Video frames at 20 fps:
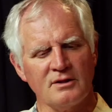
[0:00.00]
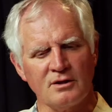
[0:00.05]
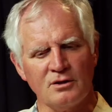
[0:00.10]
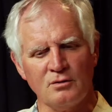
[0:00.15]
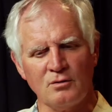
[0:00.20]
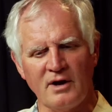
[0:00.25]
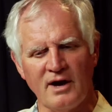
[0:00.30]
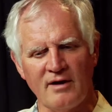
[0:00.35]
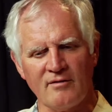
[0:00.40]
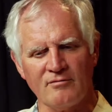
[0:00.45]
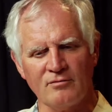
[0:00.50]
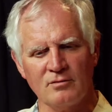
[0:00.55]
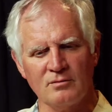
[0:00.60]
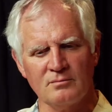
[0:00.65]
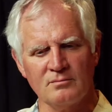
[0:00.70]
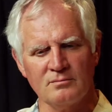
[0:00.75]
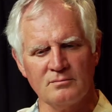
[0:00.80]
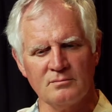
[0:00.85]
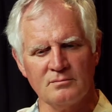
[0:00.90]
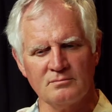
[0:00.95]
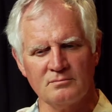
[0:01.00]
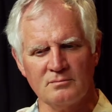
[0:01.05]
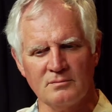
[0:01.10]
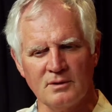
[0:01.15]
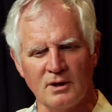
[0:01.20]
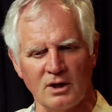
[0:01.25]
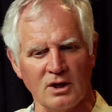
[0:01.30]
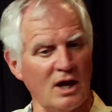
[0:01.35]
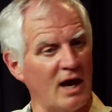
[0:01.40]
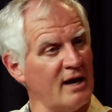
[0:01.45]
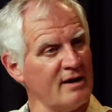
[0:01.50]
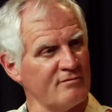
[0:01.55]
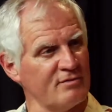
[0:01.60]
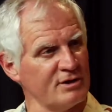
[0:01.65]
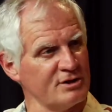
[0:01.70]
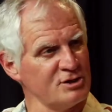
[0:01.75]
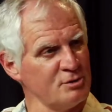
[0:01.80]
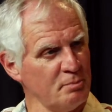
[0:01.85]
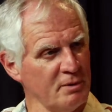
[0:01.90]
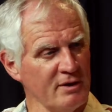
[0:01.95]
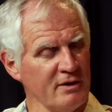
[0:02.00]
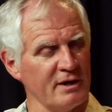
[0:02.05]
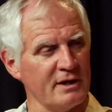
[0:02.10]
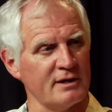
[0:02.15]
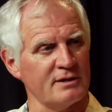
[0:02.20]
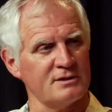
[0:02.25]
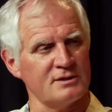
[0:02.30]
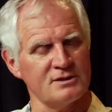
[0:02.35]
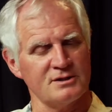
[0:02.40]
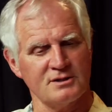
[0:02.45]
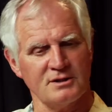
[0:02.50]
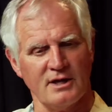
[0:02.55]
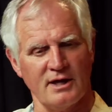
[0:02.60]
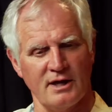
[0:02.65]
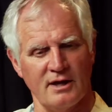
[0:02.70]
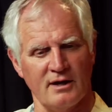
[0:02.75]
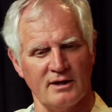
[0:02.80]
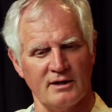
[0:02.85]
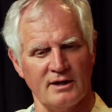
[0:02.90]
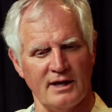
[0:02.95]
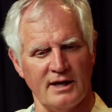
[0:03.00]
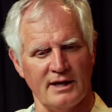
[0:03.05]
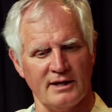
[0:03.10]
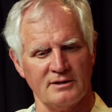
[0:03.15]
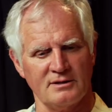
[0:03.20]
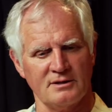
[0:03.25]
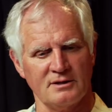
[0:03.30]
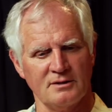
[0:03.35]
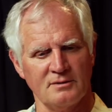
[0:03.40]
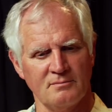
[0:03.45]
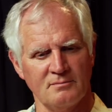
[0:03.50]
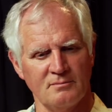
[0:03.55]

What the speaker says: that you have a lot of experience at